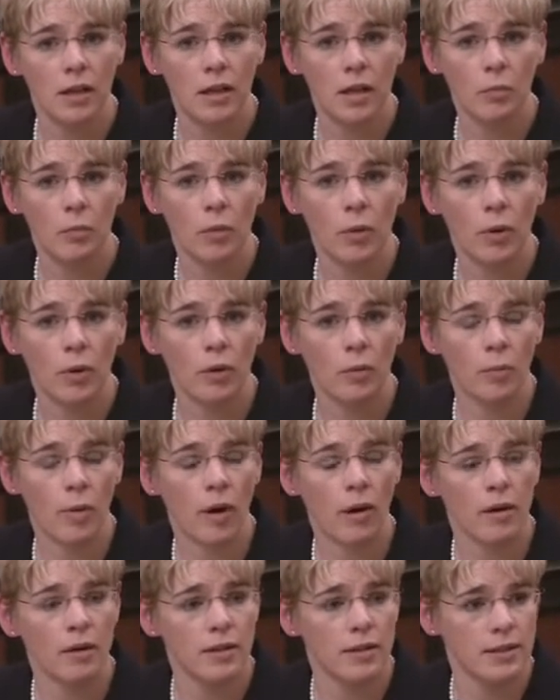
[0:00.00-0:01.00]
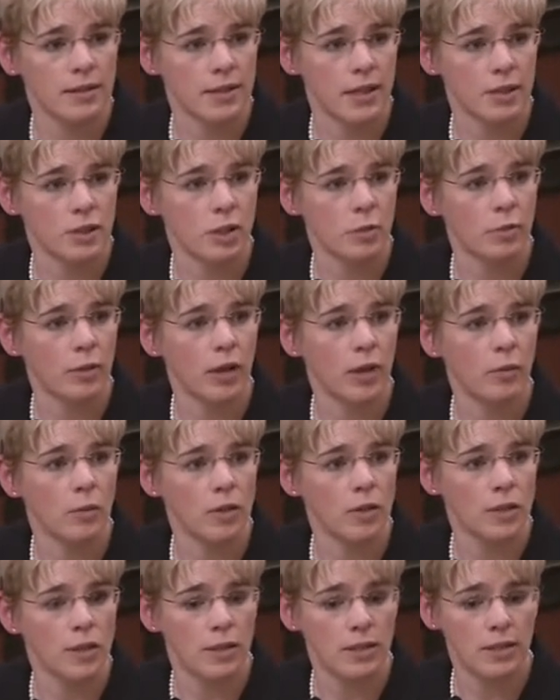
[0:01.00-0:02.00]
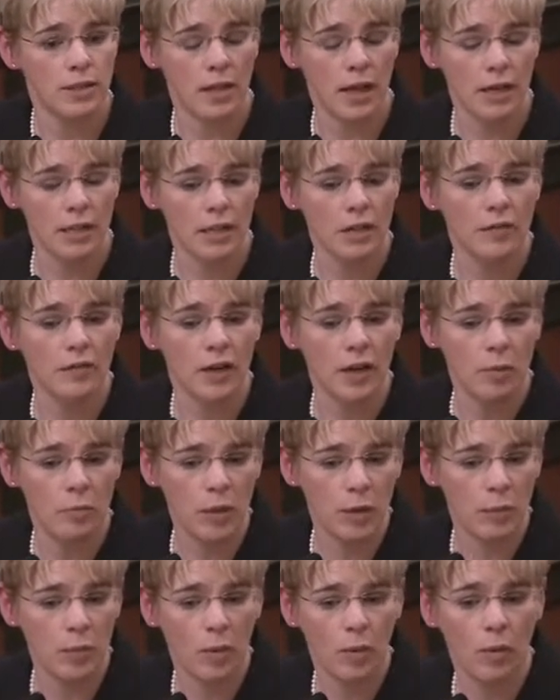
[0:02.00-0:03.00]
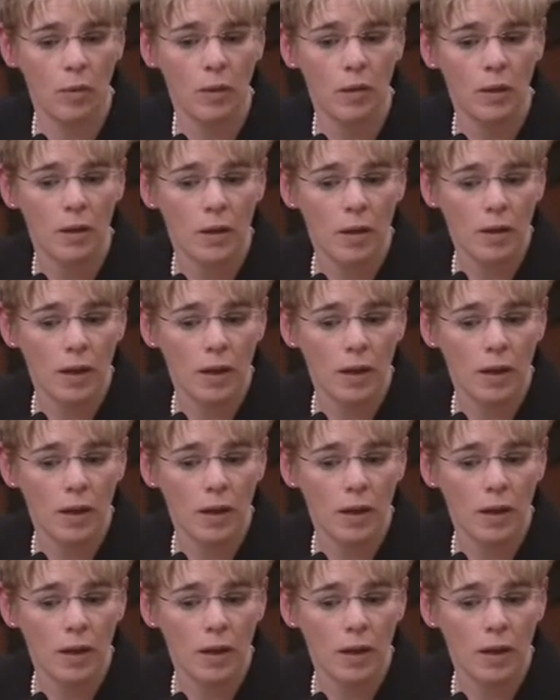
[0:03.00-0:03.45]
important part of the succession plan, which is identifying people